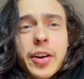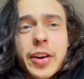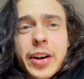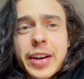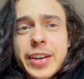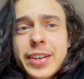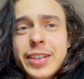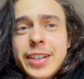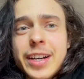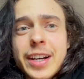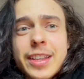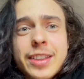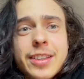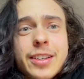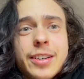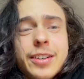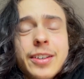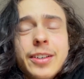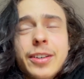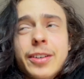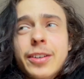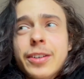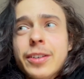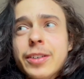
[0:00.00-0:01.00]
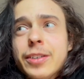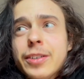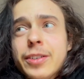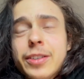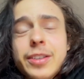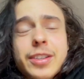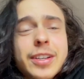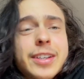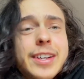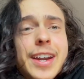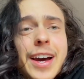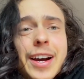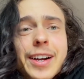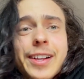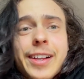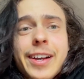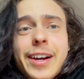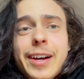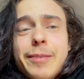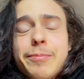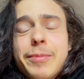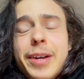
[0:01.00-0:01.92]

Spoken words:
I could get the neckline,